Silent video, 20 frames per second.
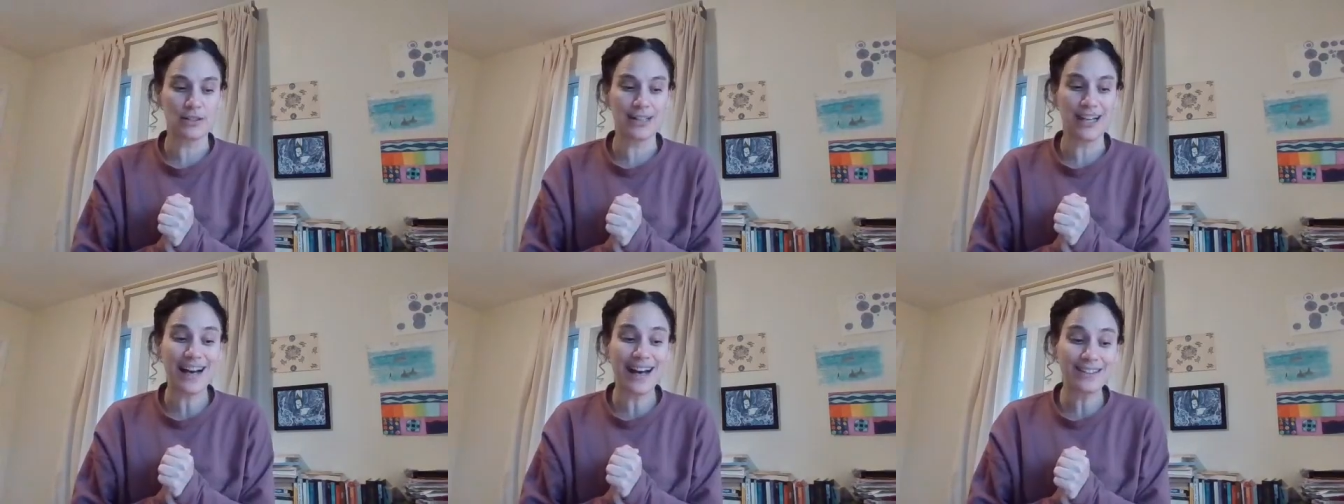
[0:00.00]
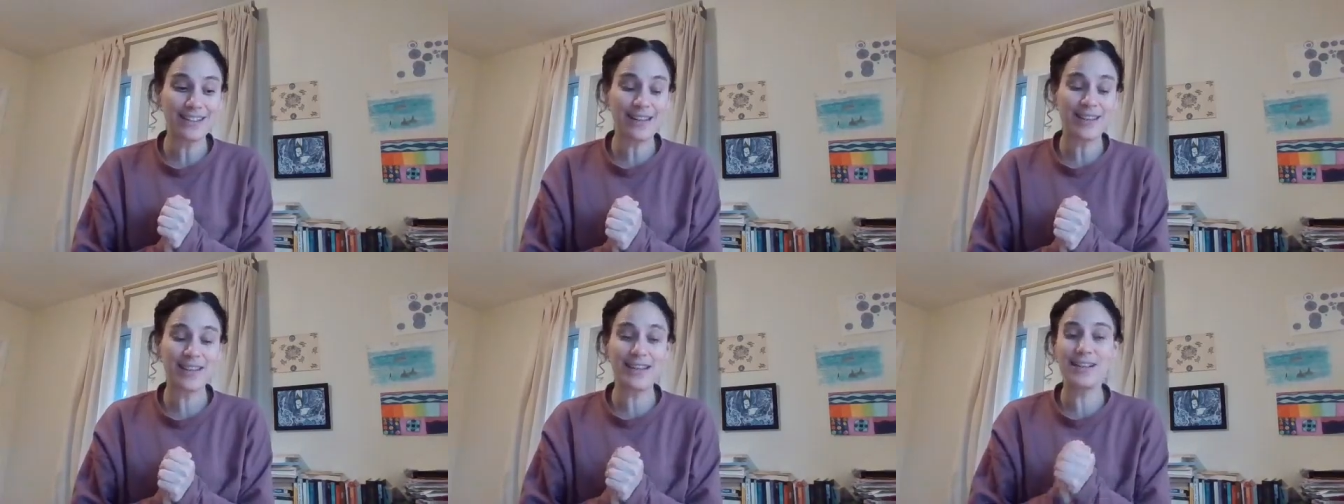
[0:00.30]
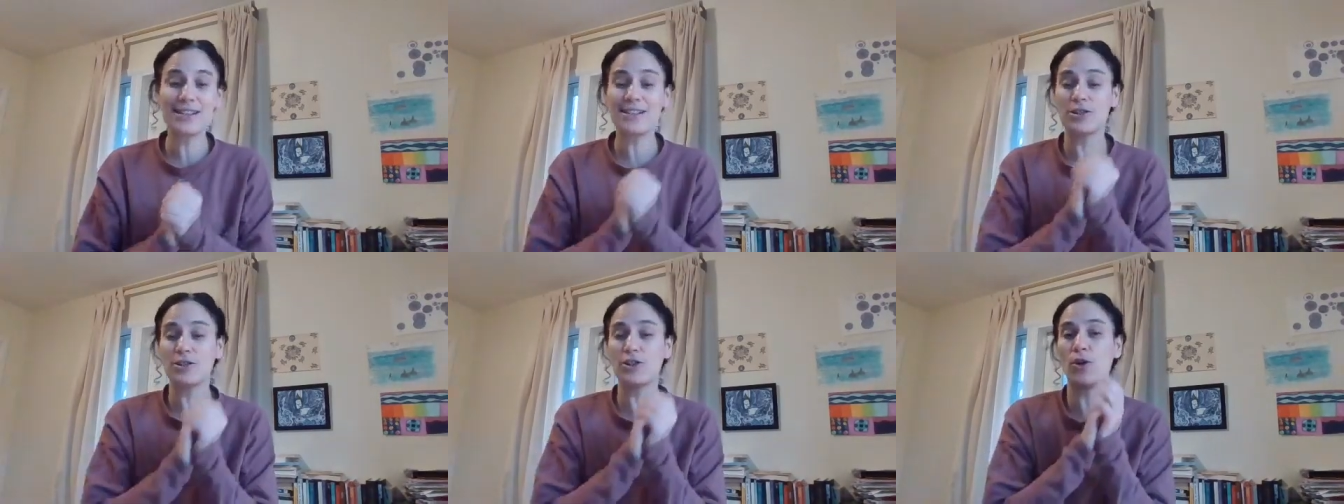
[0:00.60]
The other thing
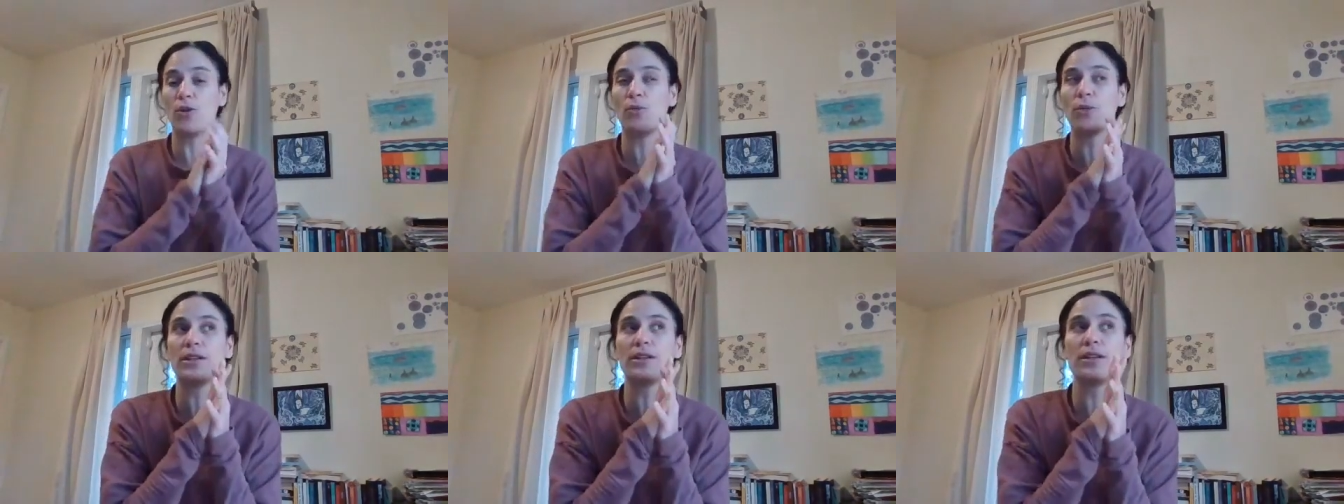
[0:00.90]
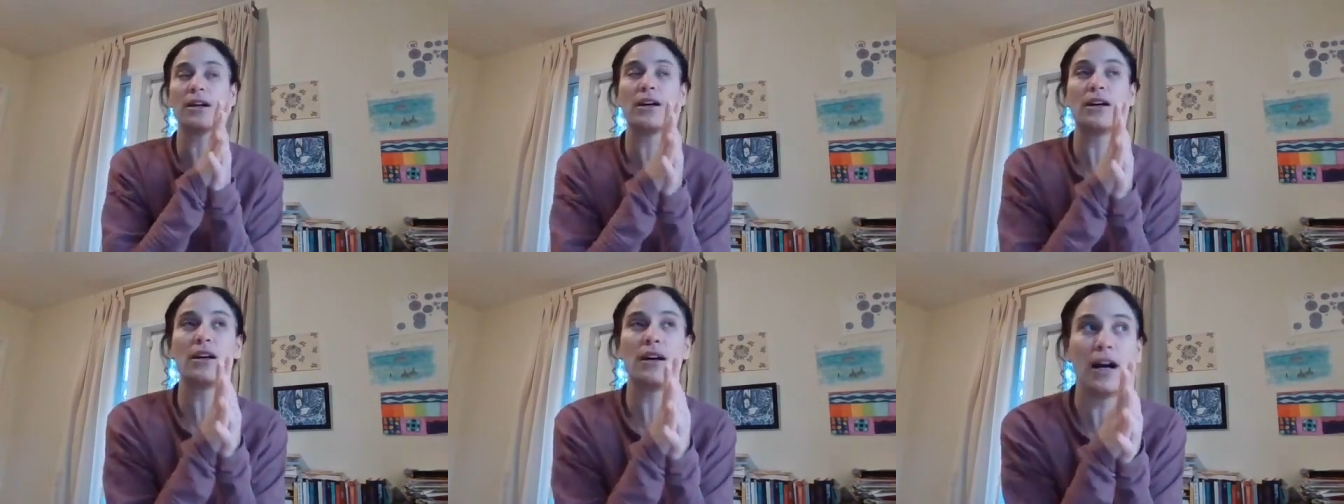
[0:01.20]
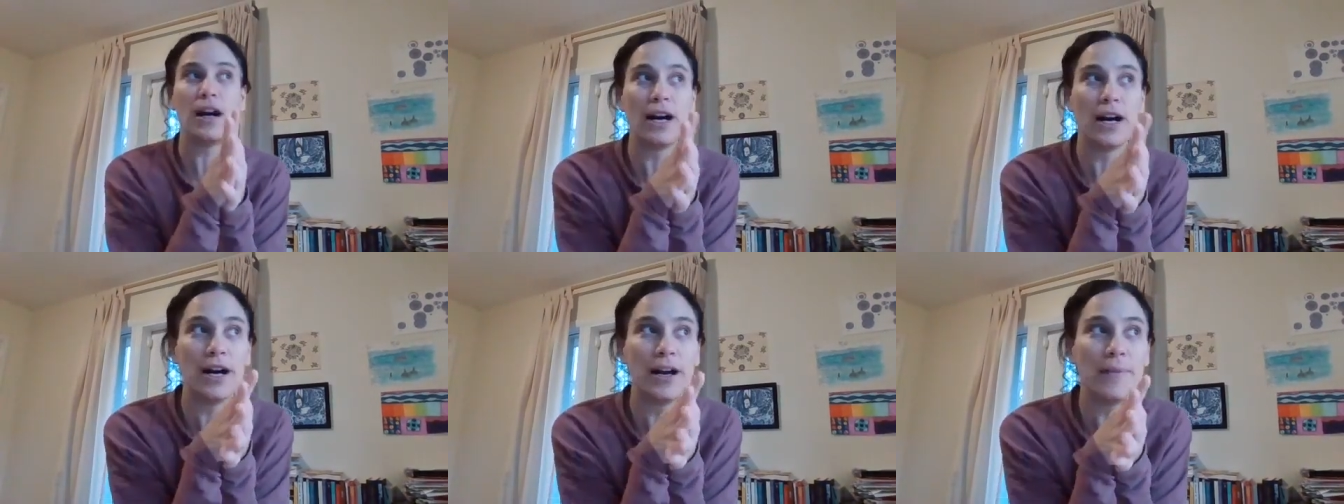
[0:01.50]
is, with the
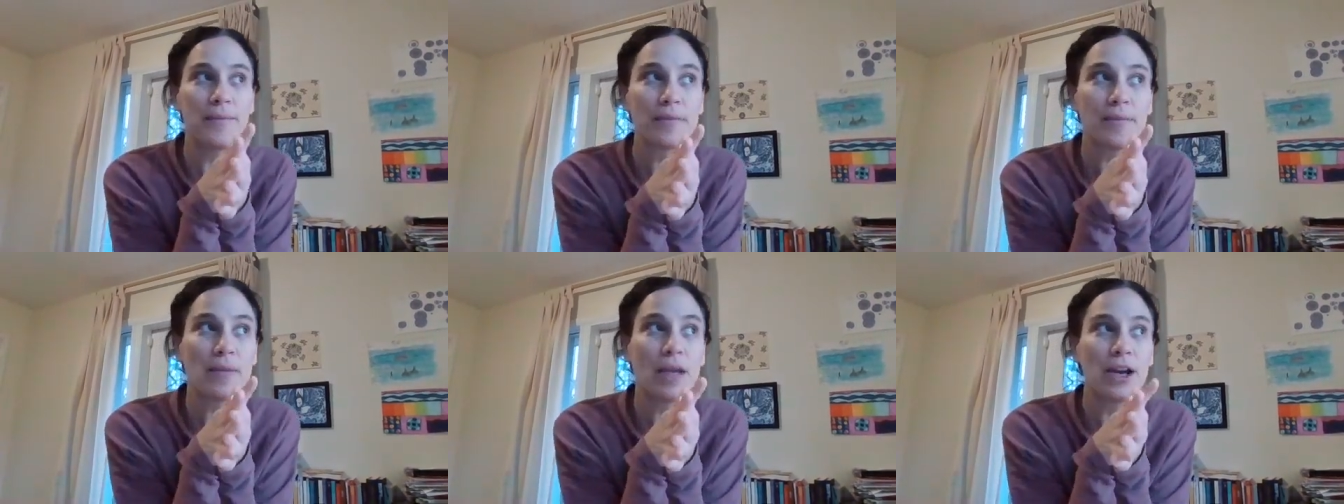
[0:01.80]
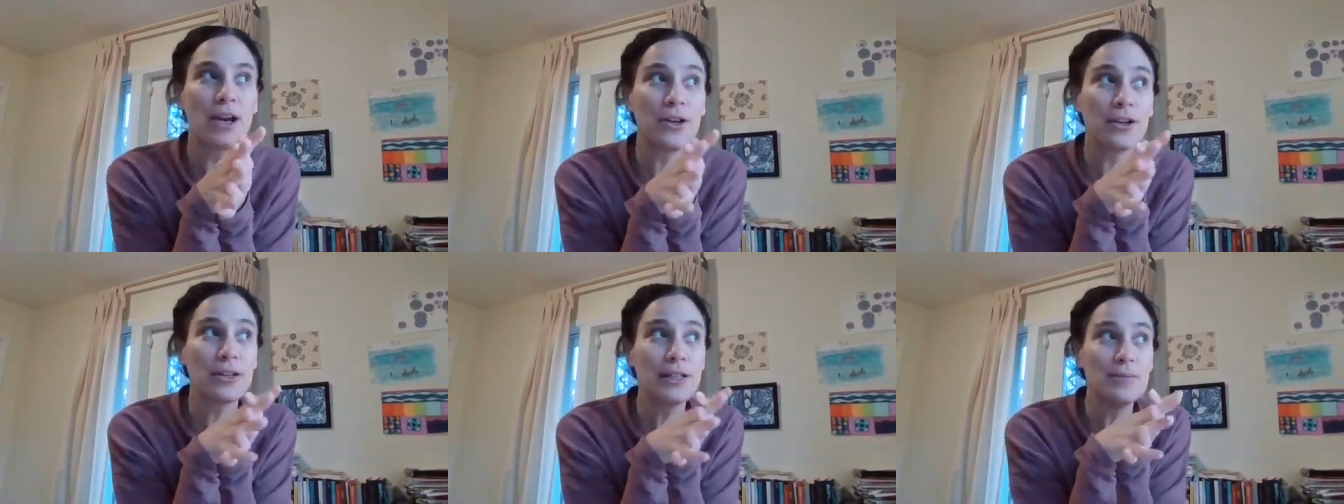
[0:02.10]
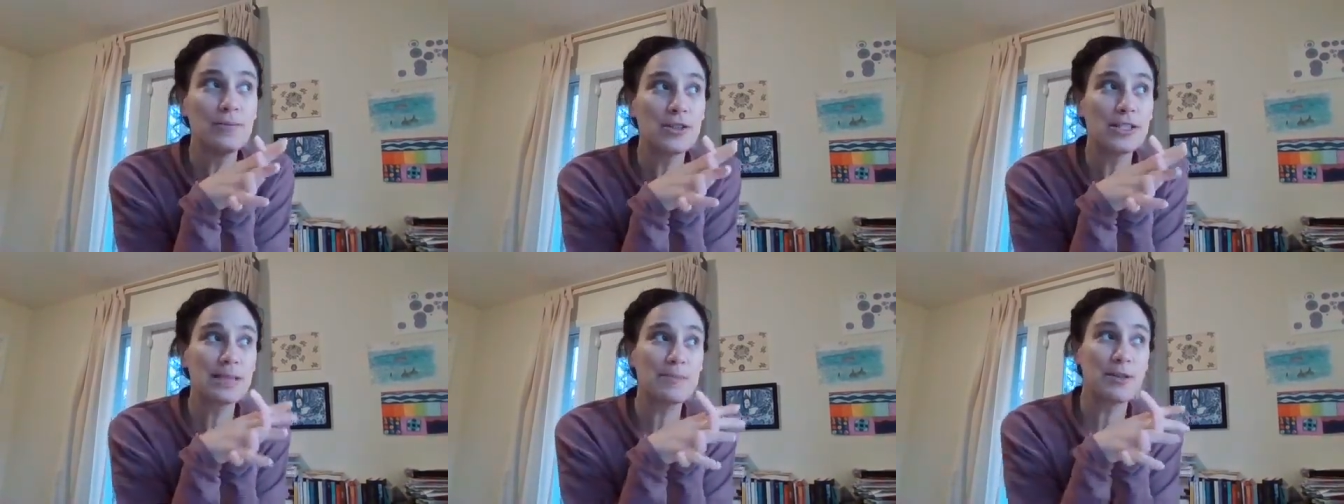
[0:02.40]
early
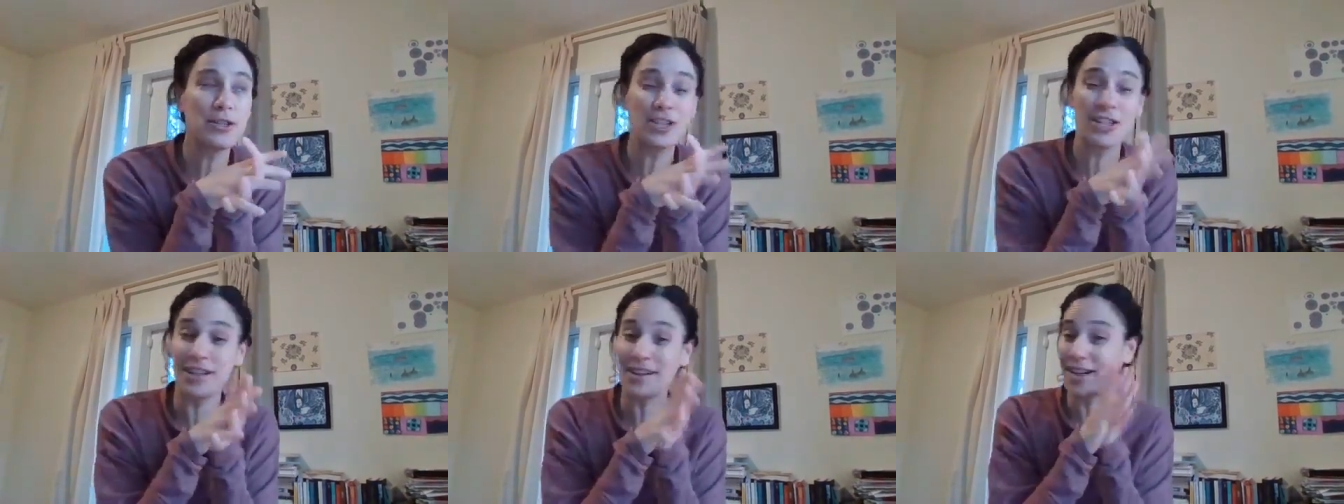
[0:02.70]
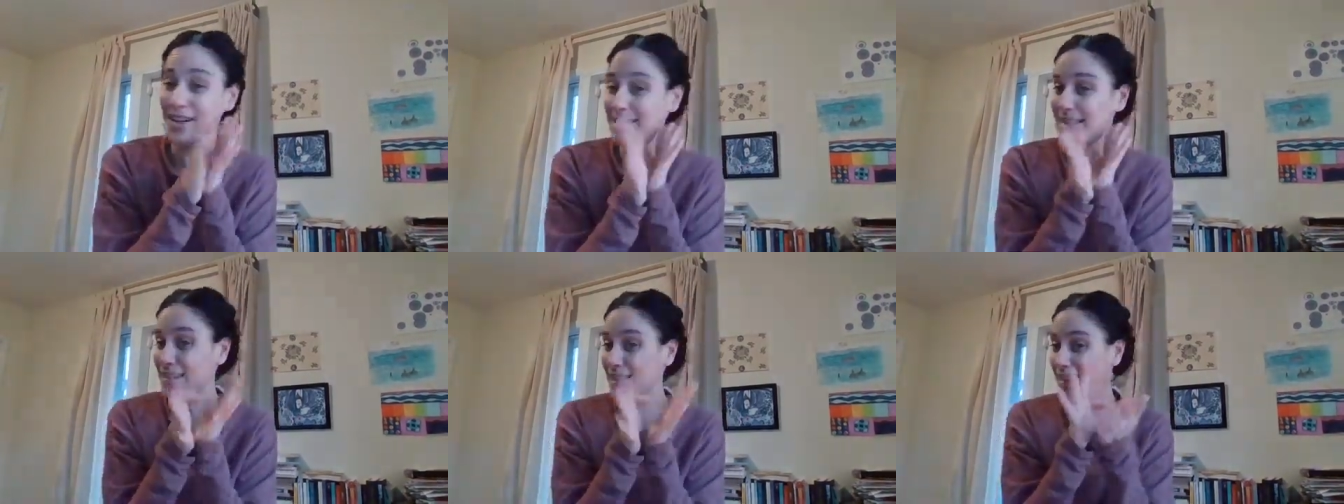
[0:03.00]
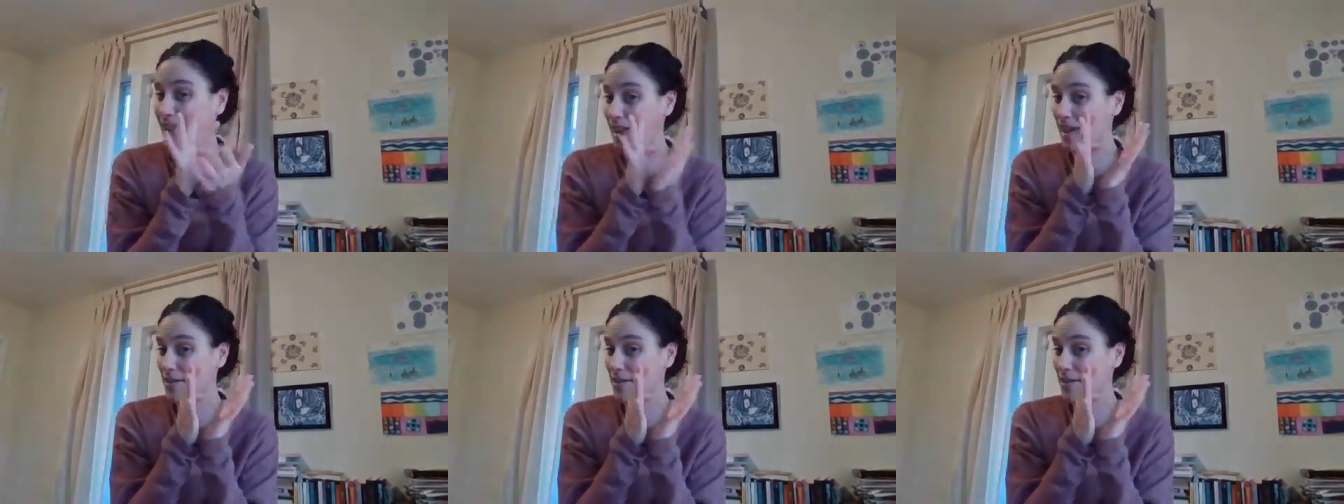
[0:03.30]
bird special, and I
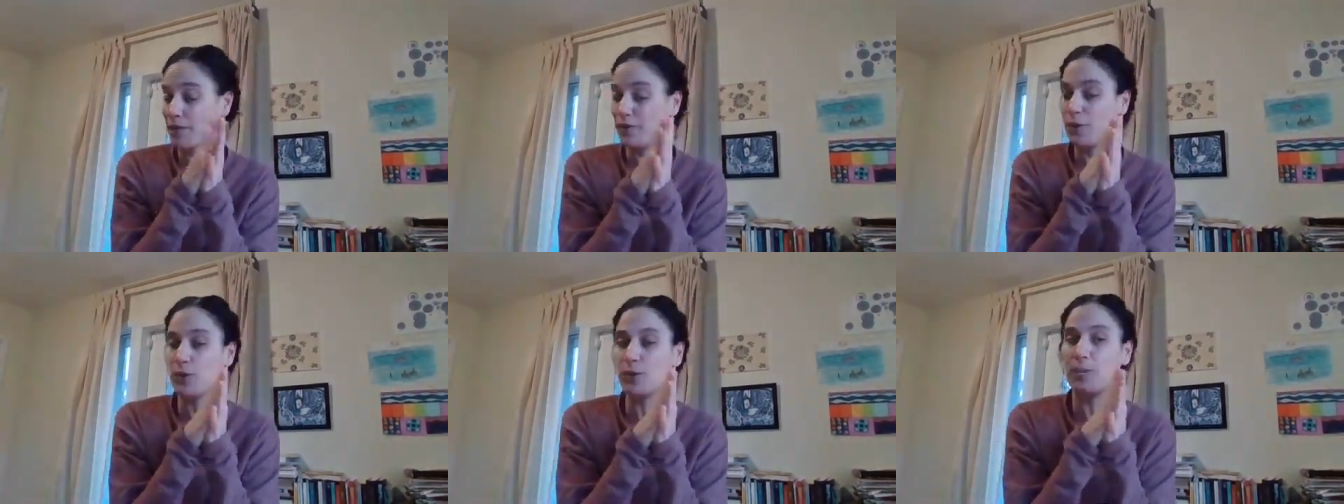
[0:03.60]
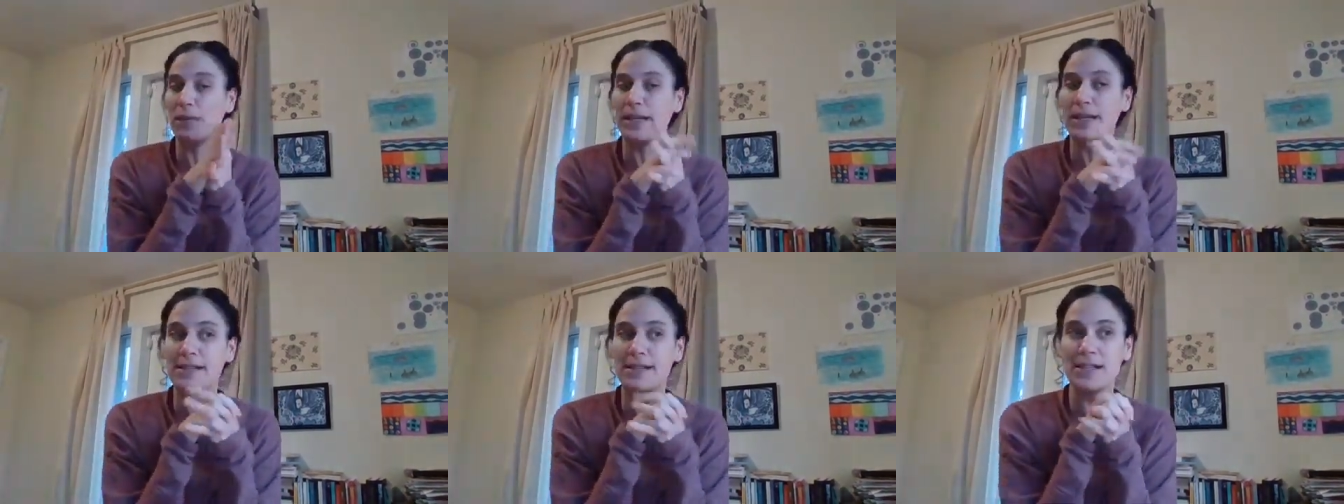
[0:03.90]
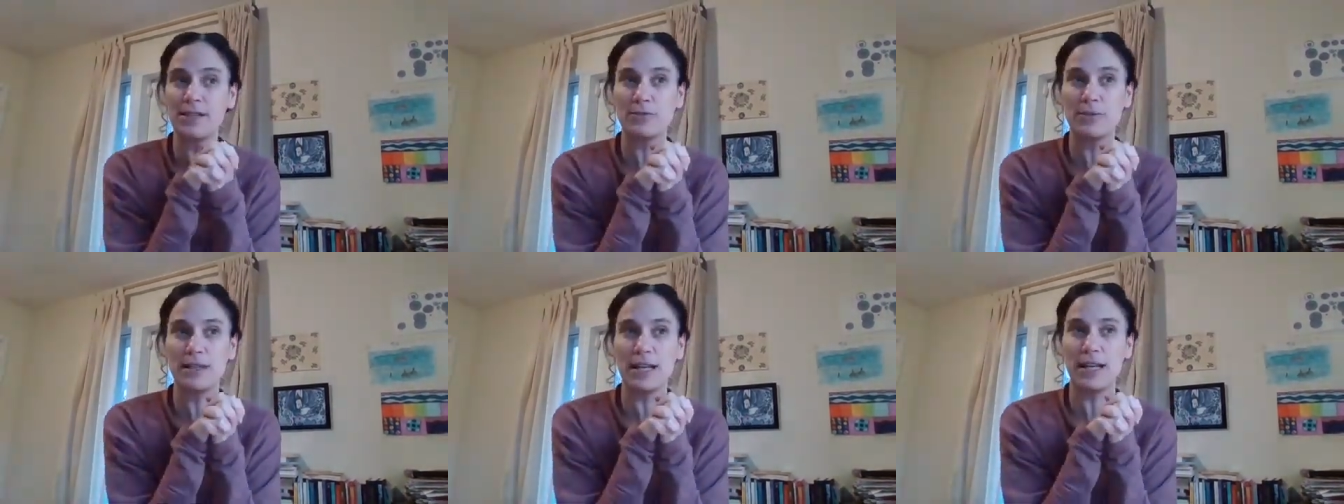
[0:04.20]
still have few places
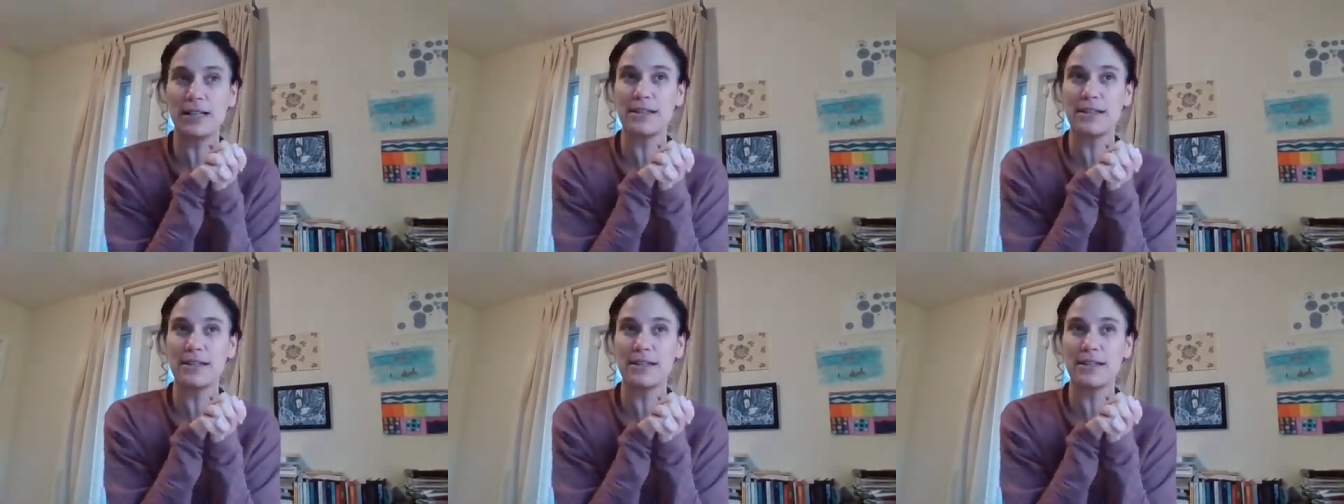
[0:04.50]
with that.